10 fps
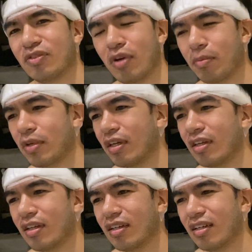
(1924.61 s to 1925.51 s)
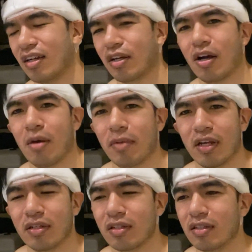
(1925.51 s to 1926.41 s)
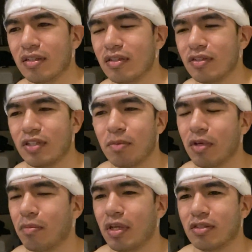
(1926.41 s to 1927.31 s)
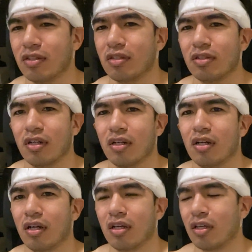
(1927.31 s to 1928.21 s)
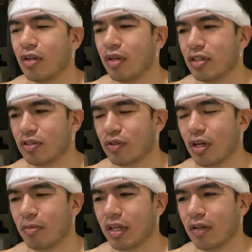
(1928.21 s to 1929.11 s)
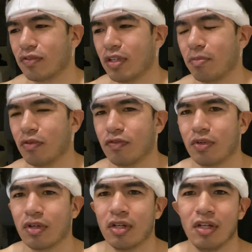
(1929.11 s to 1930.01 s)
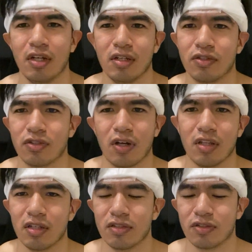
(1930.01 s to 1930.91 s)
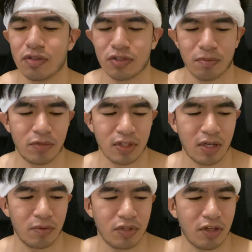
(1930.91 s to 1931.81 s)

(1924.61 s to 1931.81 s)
Drop me a comment, send me a message on, Instagram, like I've said before, Saulist or something. I